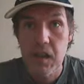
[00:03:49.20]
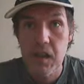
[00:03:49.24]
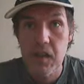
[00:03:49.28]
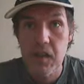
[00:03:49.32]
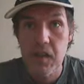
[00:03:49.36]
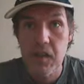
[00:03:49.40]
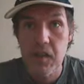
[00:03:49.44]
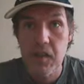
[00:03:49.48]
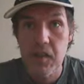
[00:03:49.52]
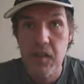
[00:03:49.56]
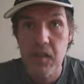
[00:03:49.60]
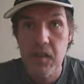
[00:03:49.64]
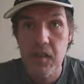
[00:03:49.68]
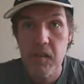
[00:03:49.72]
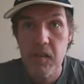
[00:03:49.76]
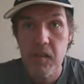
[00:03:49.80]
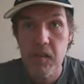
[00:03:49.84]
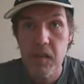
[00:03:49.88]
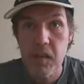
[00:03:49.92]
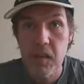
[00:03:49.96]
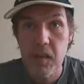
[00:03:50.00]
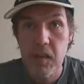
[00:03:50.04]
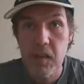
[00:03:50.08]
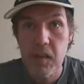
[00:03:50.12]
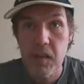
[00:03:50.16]
is
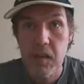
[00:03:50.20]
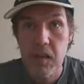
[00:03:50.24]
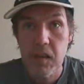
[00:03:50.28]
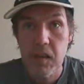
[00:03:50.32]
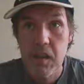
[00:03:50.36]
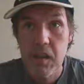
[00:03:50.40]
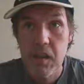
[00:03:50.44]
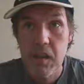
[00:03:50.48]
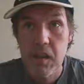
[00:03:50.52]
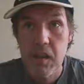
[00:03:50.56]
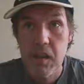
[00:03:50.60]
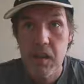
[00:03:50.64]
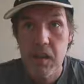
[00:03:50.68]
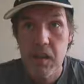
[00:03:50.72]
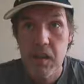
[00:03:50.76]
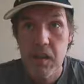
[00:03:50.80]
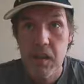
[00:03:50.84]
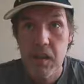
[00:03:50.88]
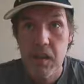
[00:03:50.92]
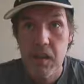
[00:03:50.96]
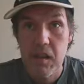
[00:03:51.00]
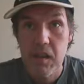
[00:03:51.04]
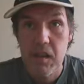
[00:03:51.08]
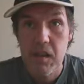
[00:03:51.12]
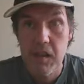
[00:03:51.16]

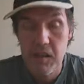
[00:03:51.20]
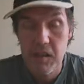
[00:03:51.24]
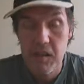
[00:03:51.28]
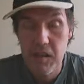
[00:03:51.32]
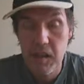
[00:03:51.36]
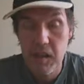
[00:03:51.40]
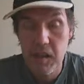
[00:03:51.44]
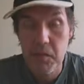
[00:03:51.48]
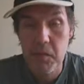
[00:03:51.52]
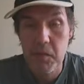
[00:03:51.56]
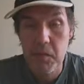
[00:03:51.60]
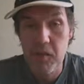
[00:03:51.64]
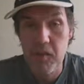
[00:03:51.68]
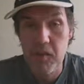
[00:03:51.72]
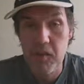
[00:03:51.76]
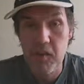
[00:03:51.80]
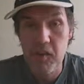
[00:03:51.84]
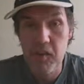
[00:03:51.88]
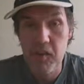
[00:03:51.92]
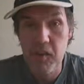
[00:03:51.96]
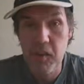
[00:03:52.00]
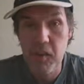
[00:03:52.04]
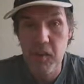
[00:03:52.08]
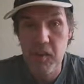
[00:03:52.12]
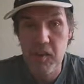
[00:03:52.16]
the demons
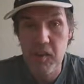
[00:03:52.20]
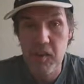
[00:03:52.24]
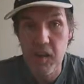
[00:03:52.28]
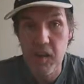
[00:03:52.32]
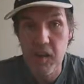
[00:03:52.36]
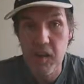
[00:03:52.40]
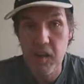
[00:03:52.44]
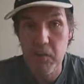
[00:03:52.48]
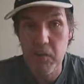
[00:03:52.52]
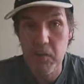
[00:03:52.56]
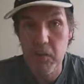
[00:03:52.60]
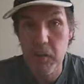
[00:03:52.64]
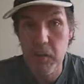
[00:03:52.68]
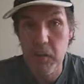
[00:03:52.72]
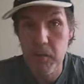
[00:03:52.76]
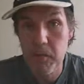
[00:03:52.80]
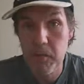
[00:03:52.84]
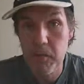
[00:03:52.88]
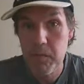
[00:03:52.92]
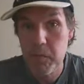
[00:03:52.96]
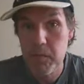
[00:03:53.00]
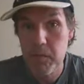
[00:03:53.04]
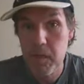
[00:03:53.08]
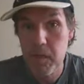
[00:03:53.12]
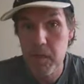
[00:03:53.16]
associated with
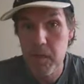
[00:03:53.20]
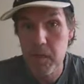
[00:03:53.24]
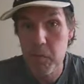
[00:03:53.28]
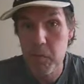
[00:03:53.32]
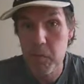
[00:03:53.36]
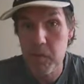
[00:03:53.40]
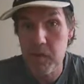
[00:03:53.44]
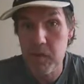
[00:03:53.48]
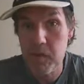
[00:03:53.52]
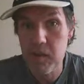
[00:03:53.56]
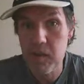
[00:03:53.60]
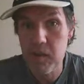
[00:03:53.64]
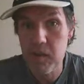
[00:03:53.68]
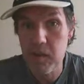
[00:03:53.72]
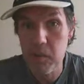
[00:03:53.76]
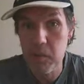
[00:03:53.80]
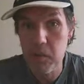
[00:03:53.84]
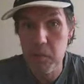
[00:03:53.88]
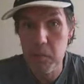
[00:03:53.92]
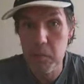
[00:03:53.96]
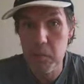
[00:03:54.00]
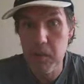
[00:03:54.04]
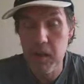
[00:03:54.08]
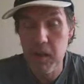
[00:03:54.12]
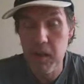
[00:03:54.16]
those
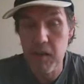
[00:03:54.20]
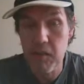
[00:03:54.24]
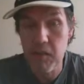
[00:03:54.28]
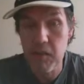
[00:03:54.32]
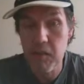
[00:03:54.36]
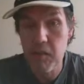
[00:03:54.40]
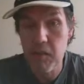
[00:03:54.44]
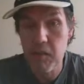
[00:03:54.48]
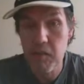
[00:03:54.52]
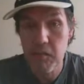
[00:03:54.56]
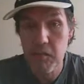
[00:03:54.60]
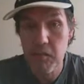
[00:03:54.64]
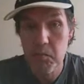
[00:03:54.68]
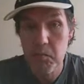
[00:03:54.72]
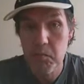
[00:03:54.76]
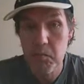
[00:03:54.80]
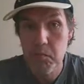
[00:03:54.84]
particular planets.